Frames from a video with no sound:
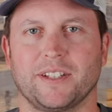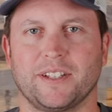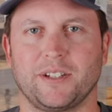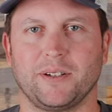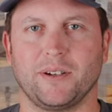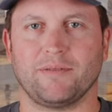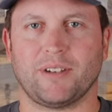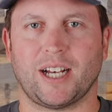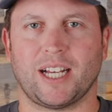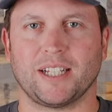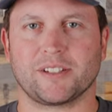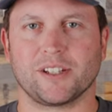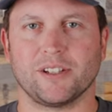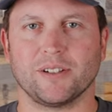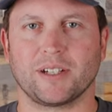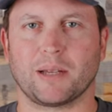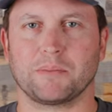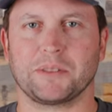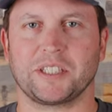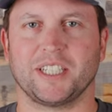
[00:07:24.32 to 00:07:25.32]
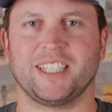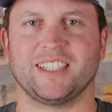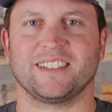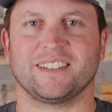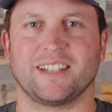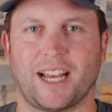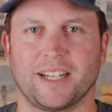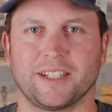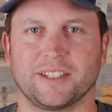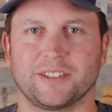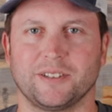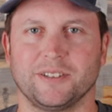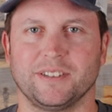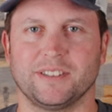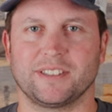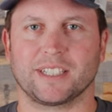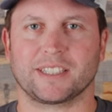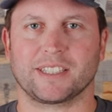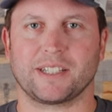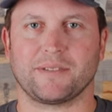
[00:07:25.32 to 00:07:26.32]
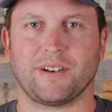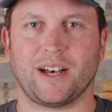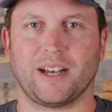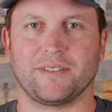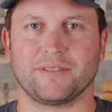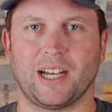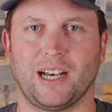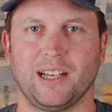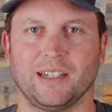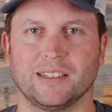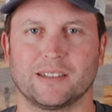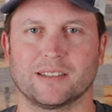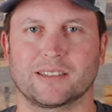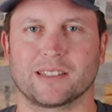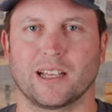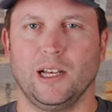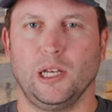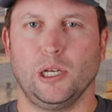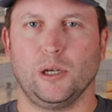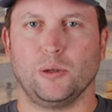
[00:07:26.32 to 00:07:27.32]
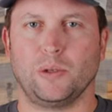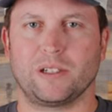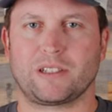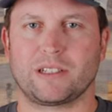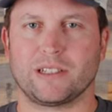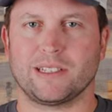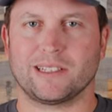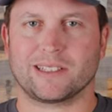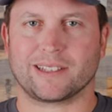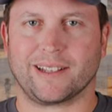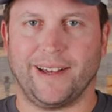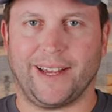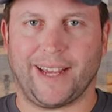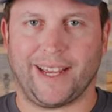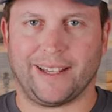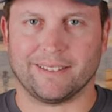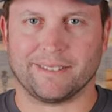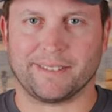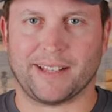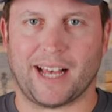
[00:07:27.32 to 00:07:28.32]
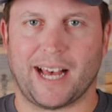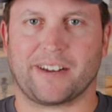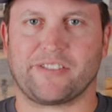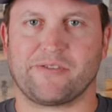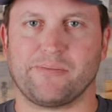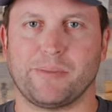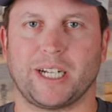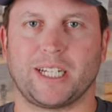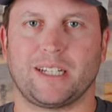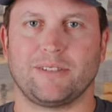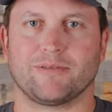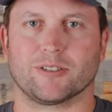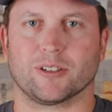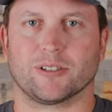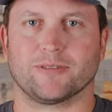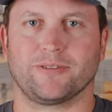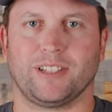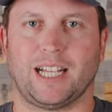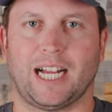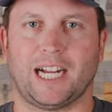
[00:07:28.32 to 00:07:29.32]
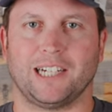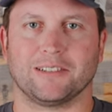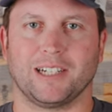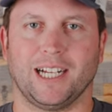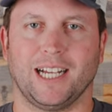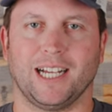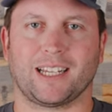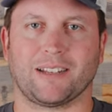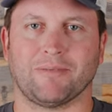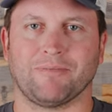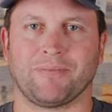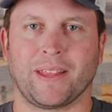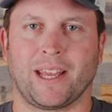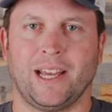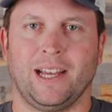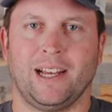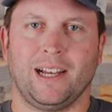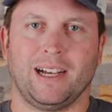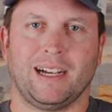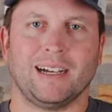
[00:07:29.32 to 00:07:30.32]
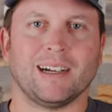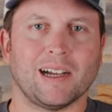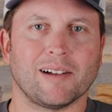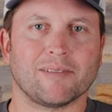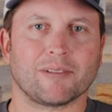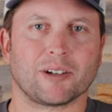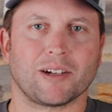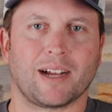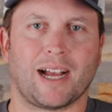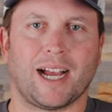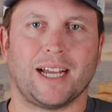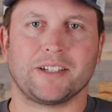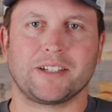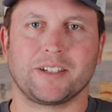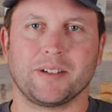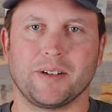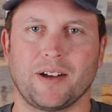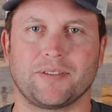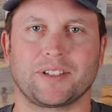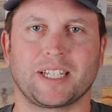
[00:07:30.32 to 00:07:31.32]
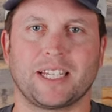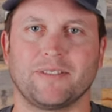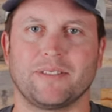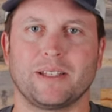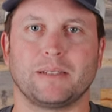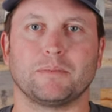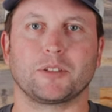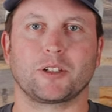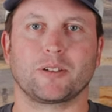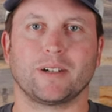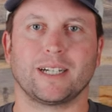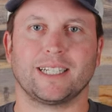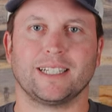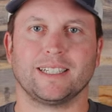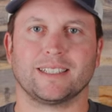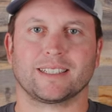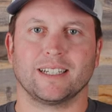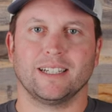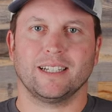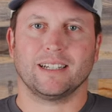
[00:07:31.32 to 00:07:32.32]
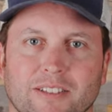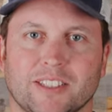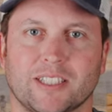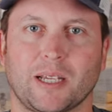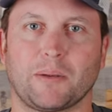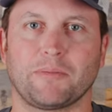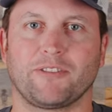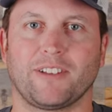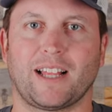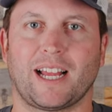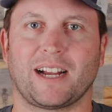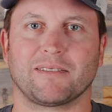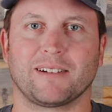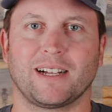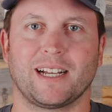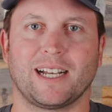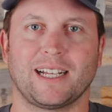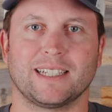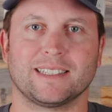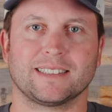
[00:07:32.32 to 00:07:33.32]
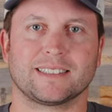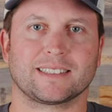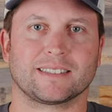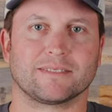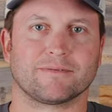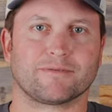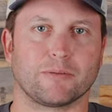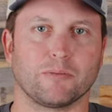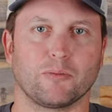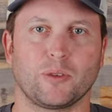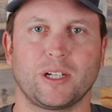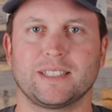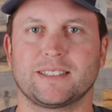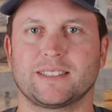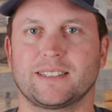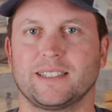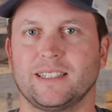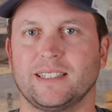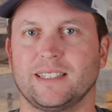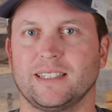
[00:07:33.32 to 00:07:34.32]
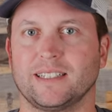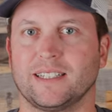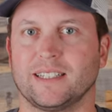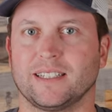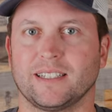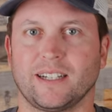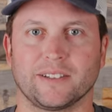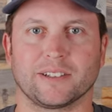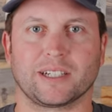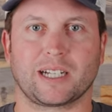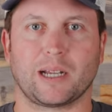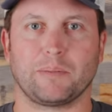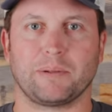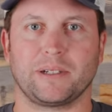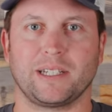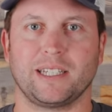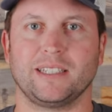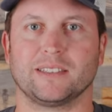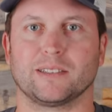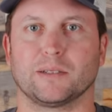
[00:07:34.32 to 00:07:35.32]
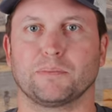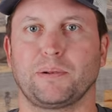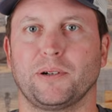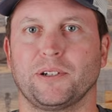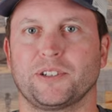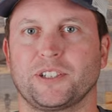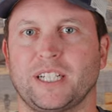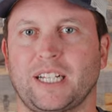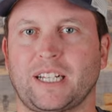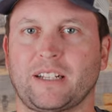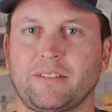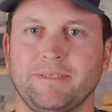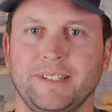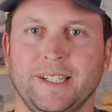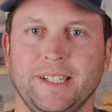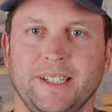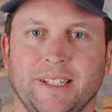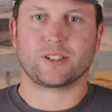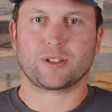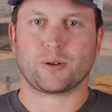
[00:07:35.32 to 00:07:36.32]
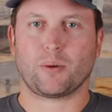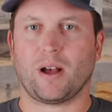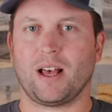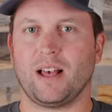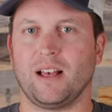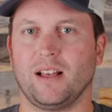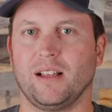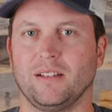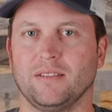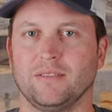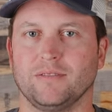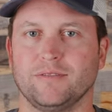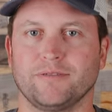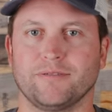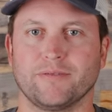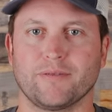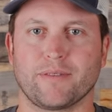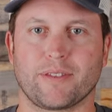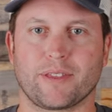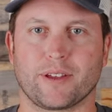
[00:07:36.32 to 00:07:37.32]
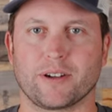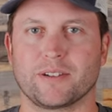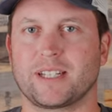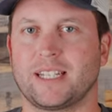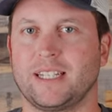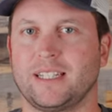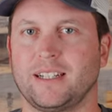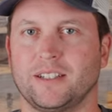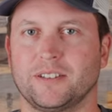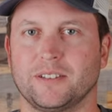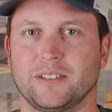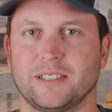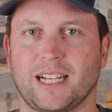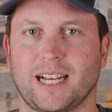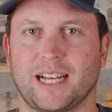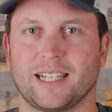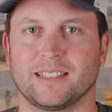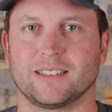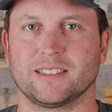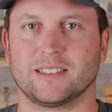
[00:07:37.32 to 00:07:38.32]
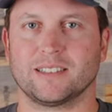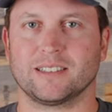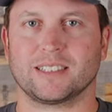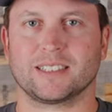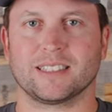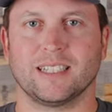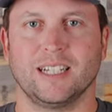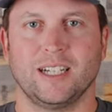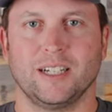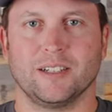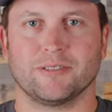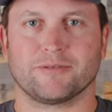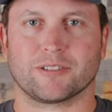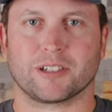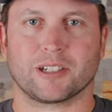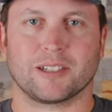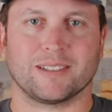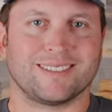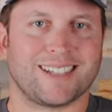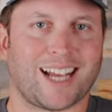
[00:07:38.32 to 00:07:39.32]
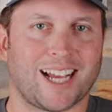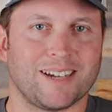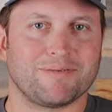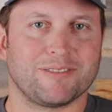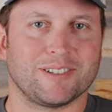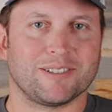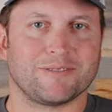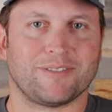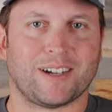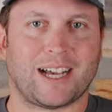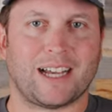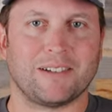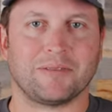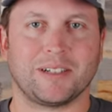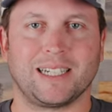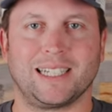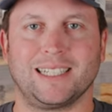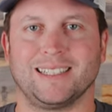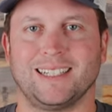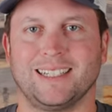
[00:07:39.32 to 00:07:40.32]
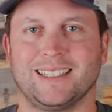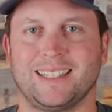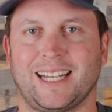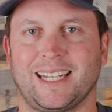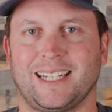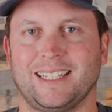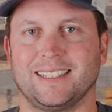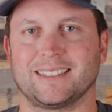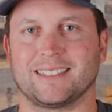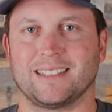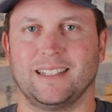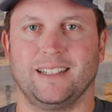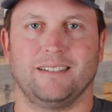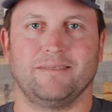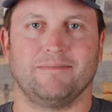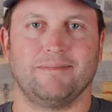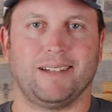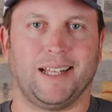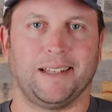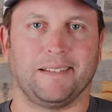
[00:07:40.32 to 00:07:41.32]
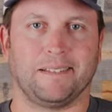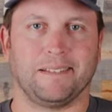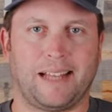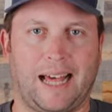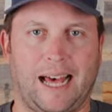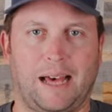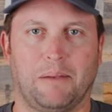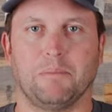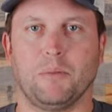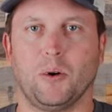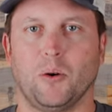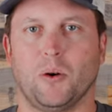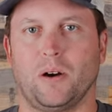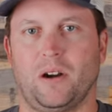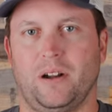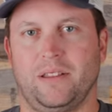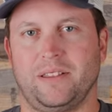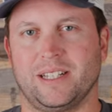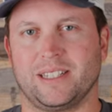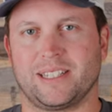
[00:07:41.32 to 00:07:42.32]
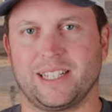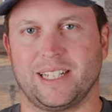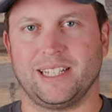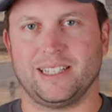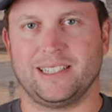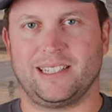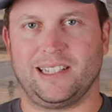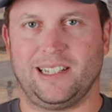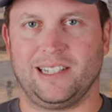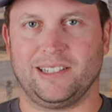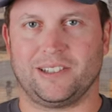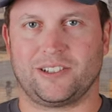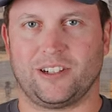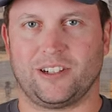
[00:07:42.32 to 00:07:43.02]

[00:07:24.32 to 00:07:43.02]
the new Avantt 2 comes in at $965, which is a lot of money for a fly rod. However, I do have to give them credit. Some fly rods from Winston and other companies are pushing $1,200, $1,300 for a 9'5" weight, and that is a lot more than TNT is